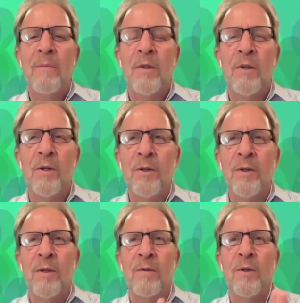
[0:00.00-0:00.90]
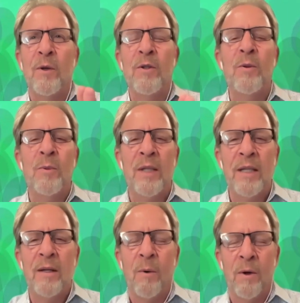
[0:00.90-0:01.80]

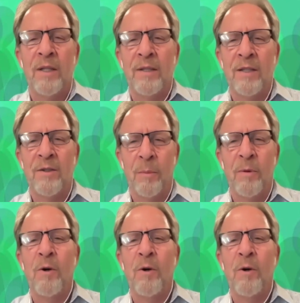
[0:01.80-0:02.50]
unique organizational